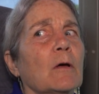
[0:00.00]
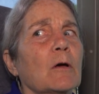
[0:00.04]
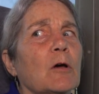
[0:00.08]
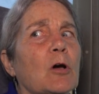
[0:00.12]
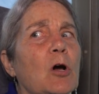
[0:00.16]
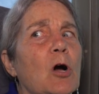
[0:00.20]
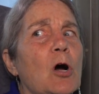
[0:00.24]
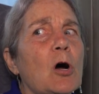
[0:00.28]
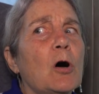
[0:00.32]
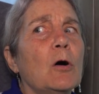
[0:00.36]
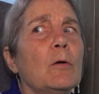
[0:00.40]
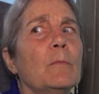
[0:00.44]

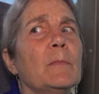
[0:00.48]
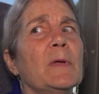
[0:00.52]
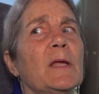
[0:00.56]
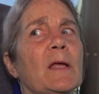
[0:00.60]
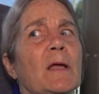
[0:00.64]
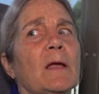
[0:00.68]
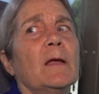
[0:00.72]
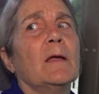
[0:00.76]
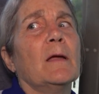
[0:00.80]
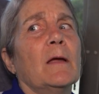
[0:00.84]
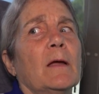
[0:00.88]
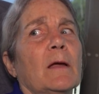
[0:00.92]

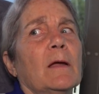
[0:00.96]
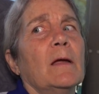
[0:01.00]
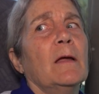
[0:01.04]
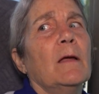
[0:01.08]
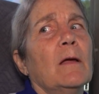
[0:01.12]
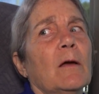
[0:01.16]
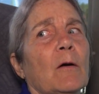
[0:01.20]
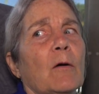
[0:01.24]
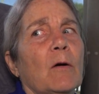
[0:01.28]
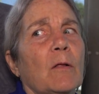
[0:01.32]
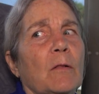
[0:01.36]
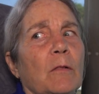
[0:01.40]
calming,
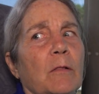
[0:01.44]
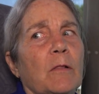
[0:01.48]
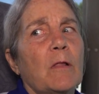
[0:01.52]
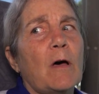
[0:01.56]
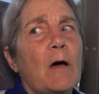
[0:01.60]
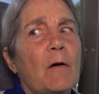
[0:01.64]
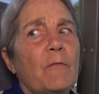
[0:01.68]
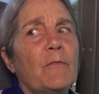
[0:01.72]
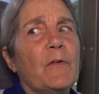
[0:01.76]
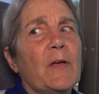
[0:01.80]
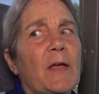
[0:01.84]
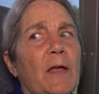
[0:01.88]

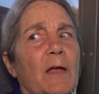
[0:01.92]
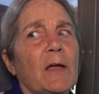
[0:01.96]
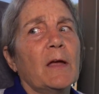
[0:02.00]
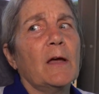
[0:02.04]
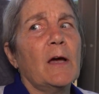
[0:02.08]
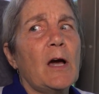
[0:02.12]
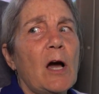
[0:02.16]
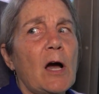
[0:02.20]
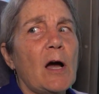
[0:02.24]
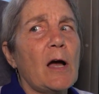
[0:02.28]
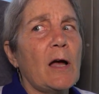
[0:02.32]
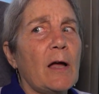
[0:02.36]
loving,
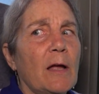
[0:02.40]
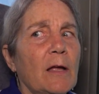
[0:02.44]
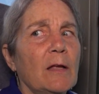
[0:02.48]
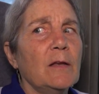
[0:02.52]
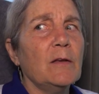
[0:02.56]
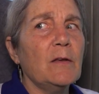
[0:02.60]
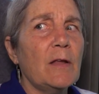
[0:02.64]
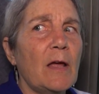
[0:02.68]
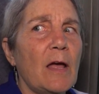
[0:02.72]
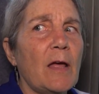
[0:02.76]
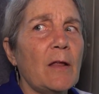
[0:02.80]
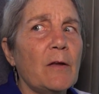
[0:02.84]

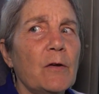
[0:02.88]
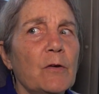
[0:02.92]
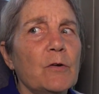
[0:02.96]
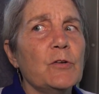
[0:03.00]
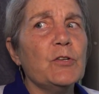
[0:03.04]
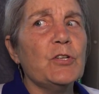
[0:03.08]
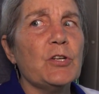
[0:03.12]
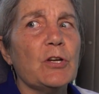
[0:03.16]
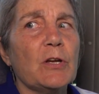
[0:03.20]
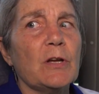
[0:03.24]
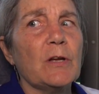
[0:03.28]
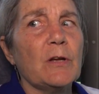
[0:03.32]
kind
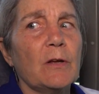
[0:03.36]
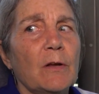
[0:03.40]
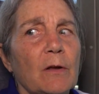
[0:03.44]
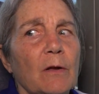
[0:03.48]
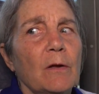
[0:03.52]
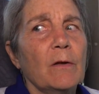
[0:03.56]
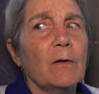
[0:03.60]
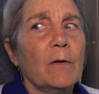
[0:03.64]
energy.